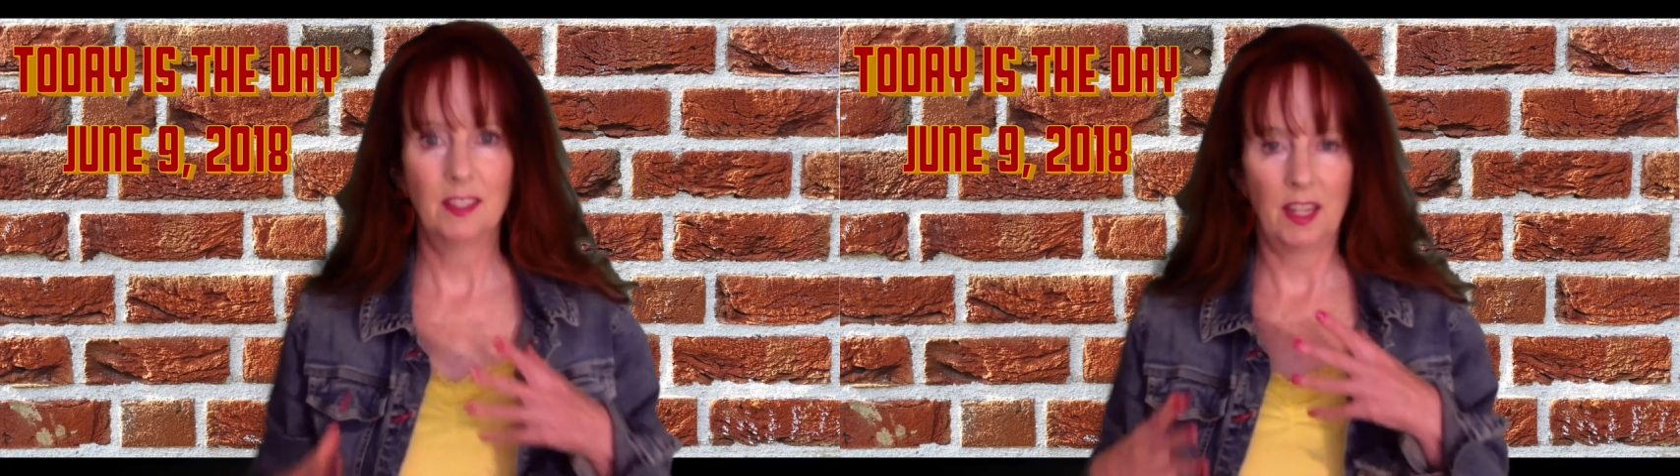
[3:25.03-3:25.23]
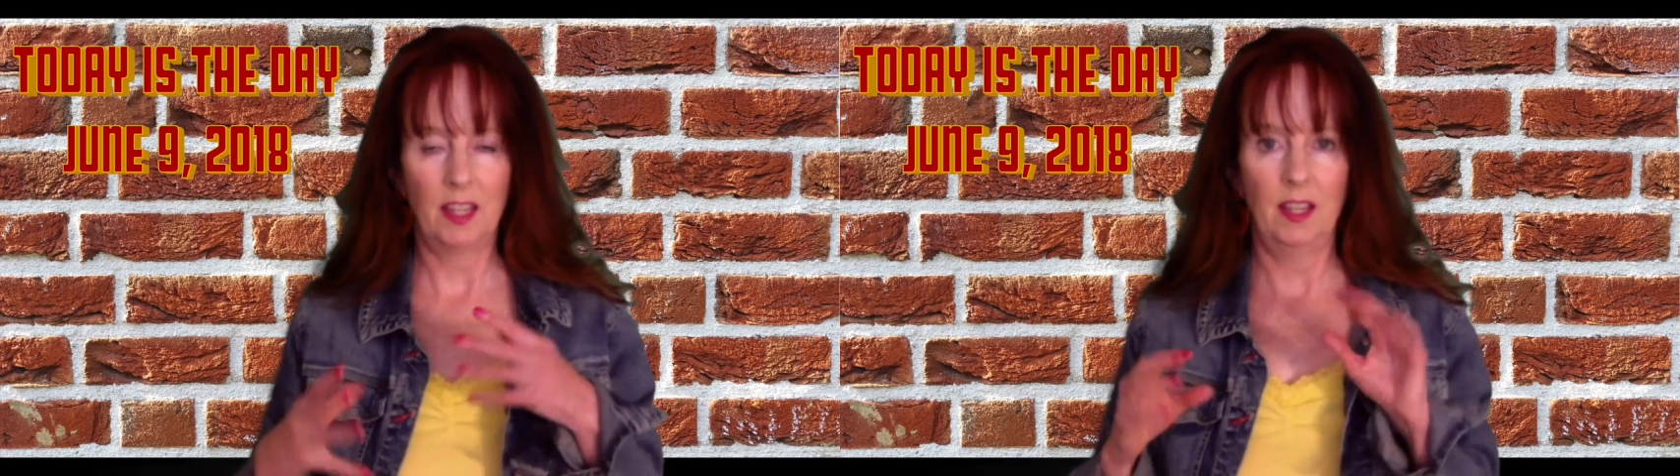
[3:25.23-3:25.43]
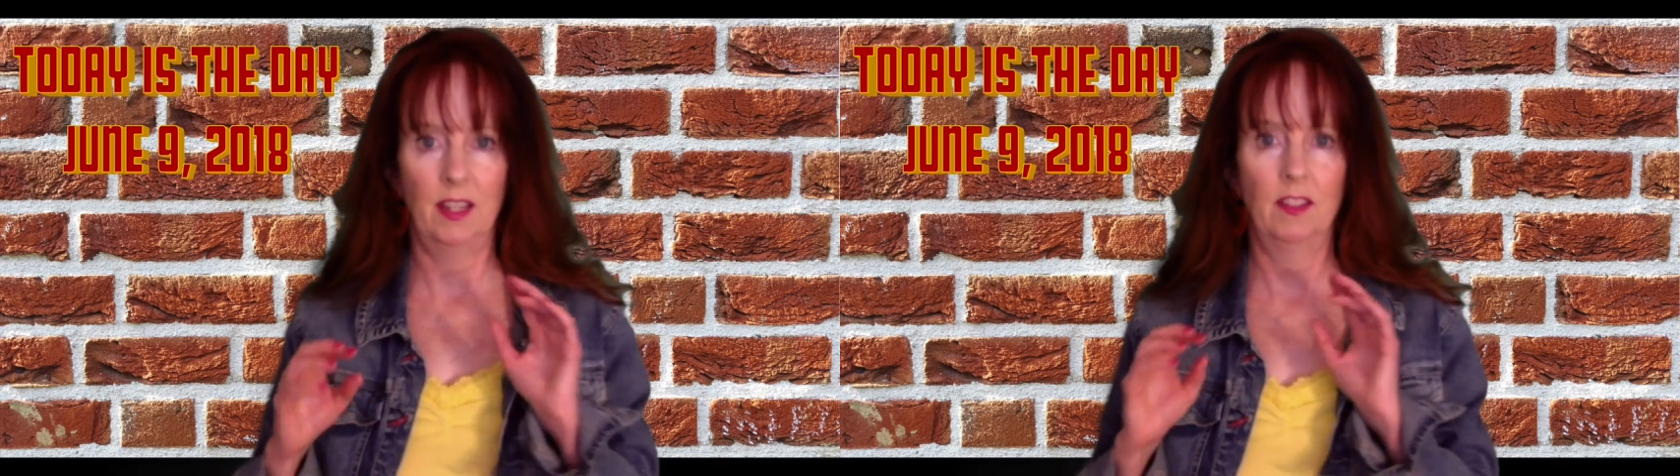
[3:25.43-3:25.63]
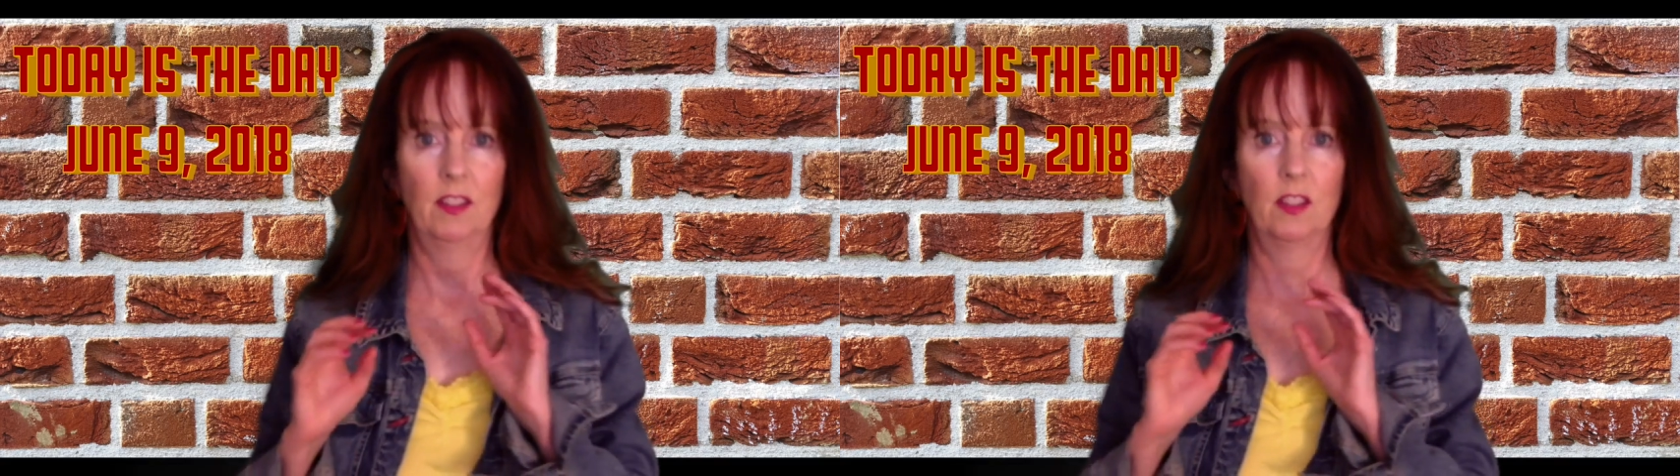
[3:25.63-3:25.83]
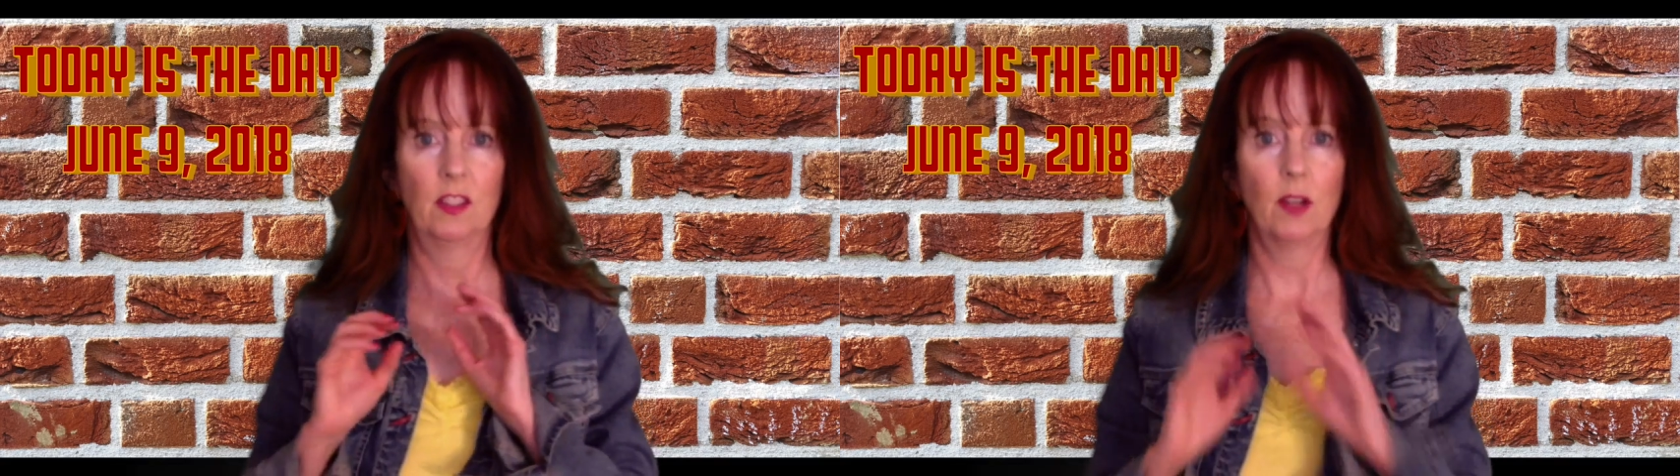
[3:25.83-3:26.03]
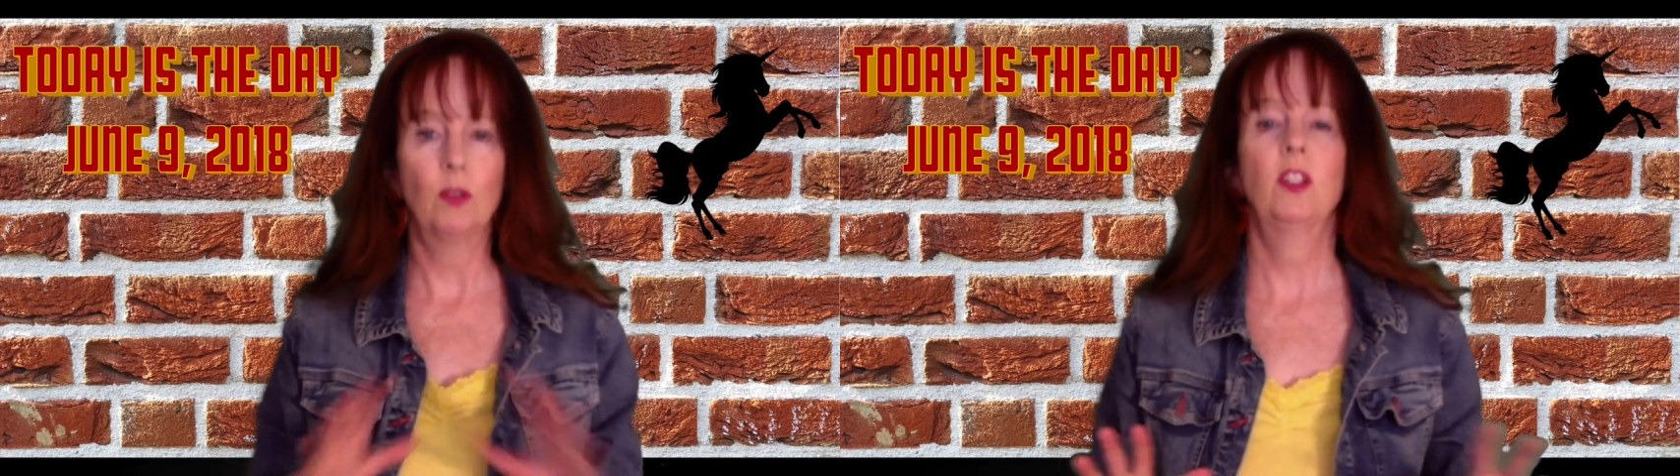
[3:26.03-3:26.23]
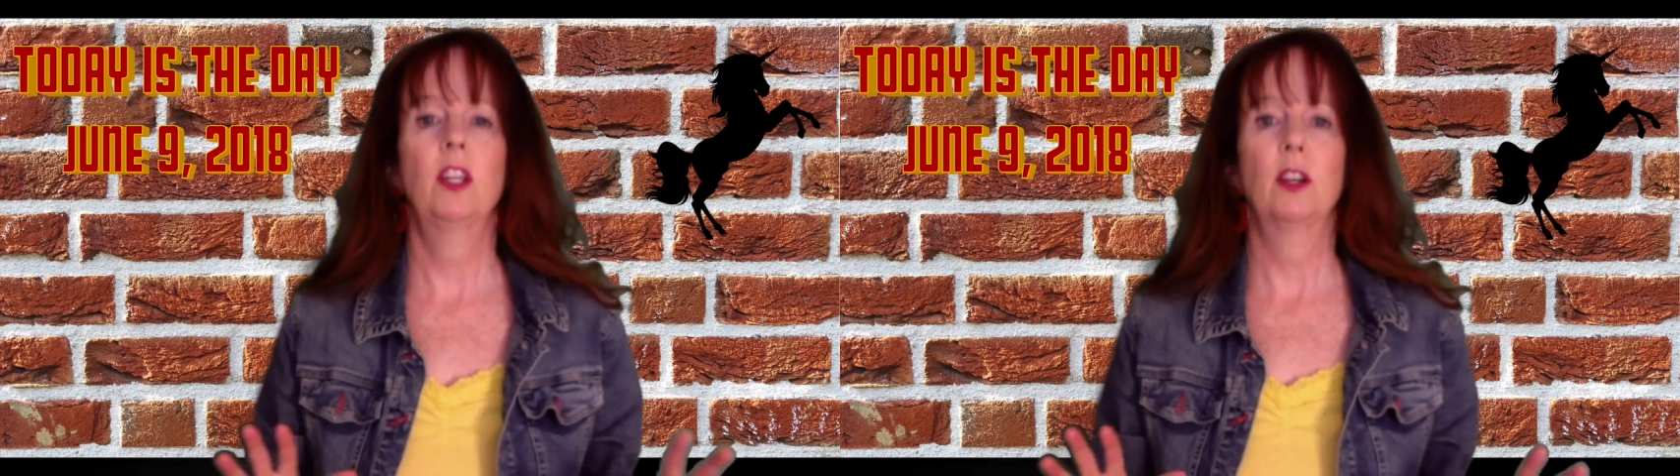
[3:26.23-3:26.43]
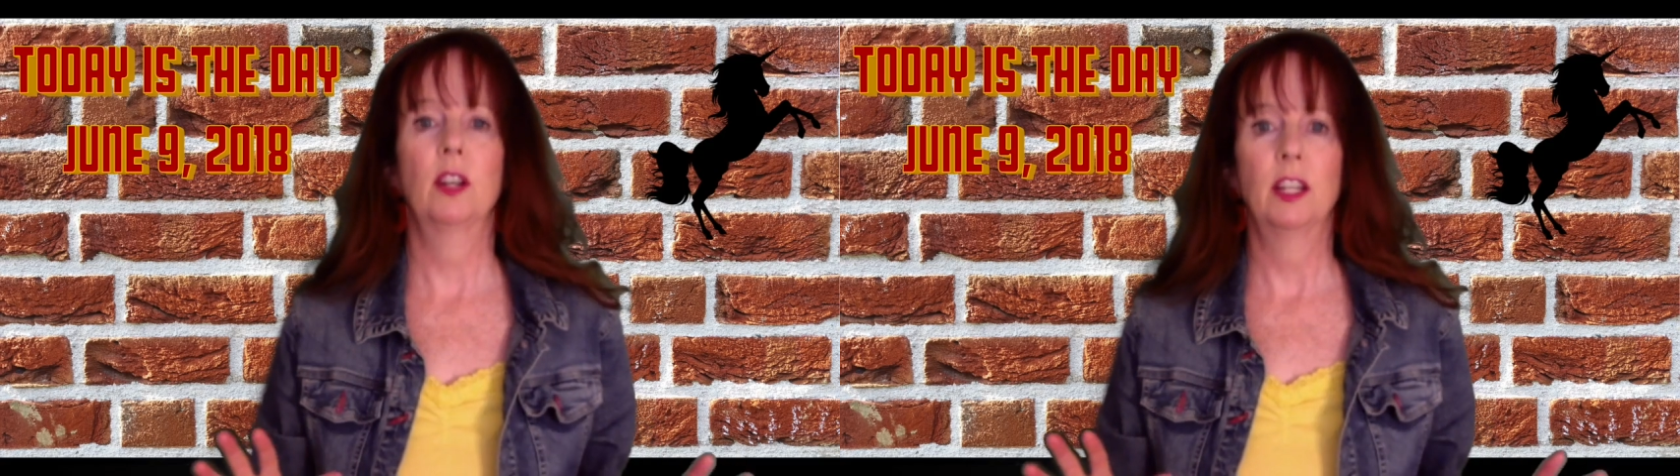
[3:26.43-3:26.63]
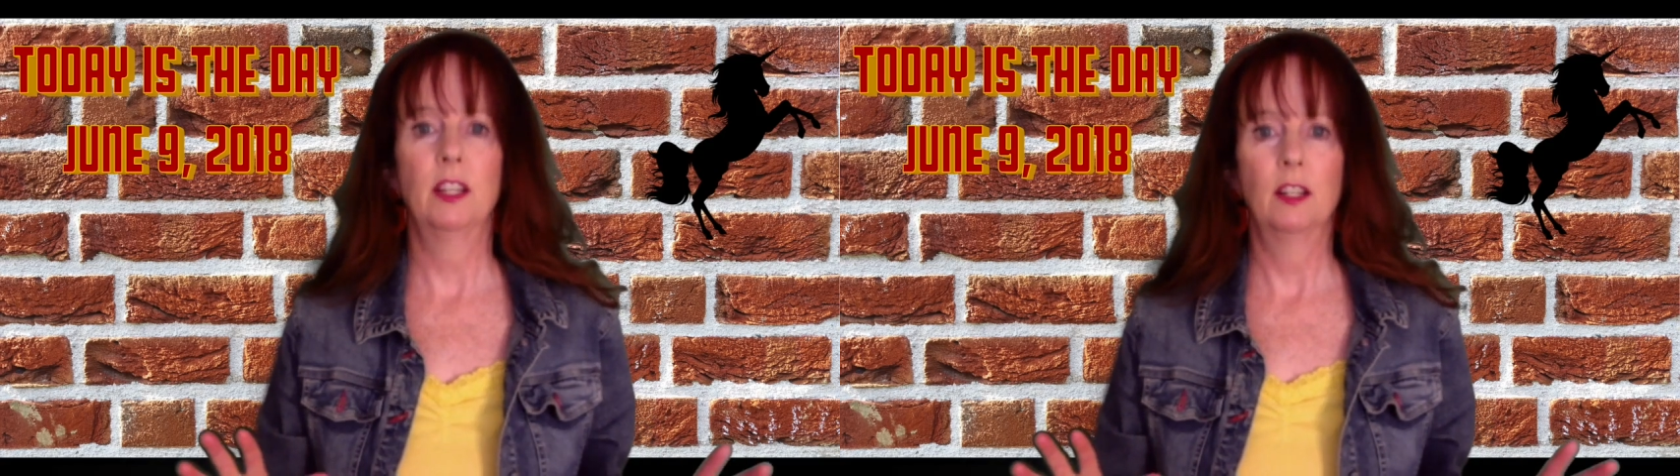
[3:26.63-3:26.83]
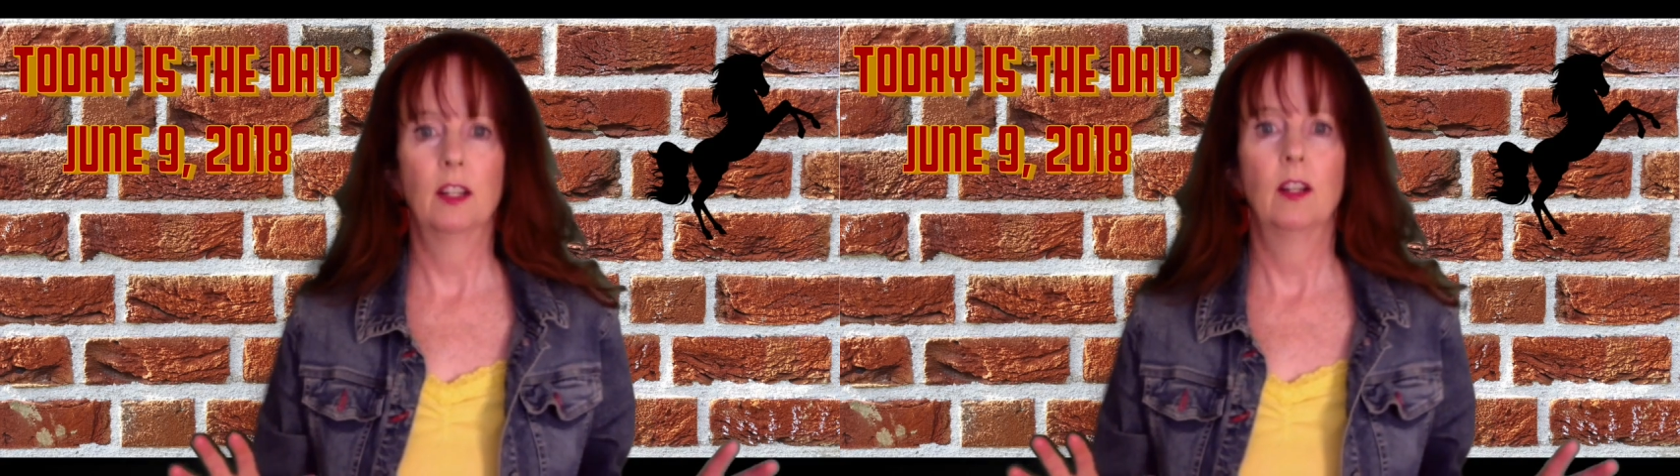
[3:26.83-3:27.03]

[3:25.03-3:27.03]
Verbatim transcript: day had Secretariat